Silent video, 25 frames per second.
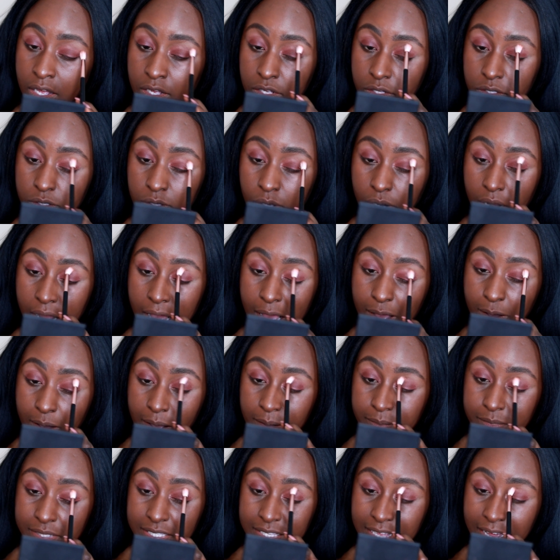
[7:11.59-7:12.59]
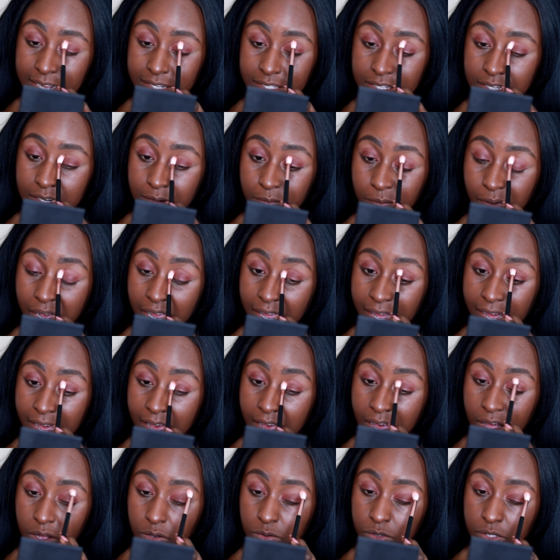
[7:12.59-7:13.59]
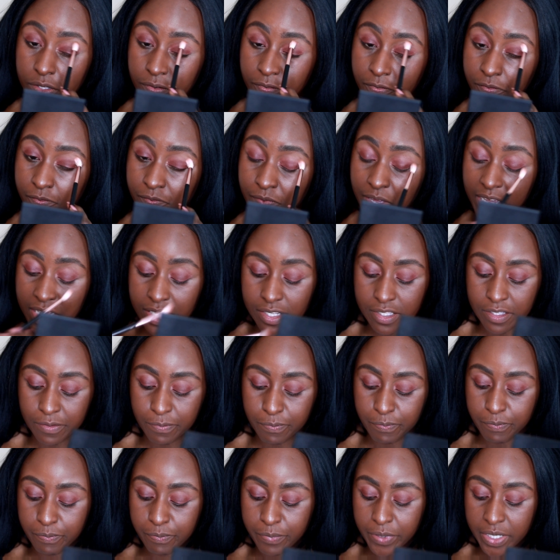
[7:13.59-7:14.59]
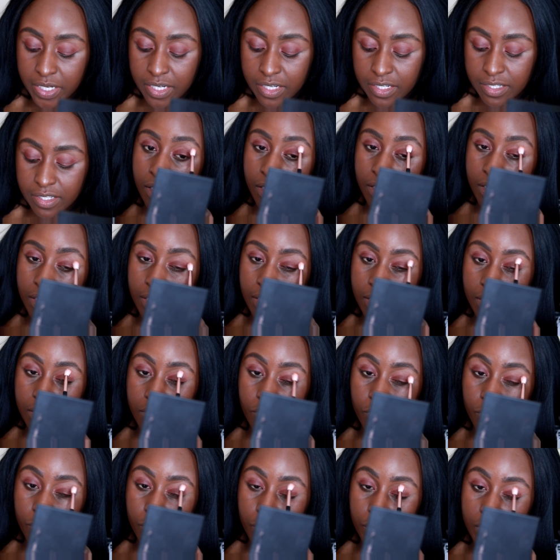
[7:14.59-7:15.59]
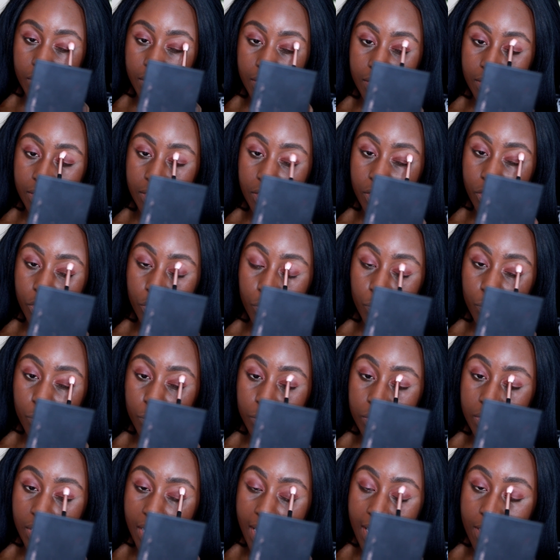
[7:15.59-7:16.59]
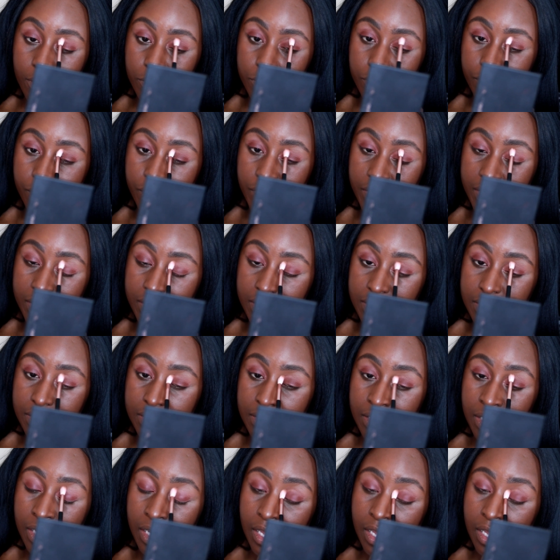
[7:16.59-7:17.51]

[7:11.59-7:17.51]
So now I'm sat in my house, face beat, in a really cute outfit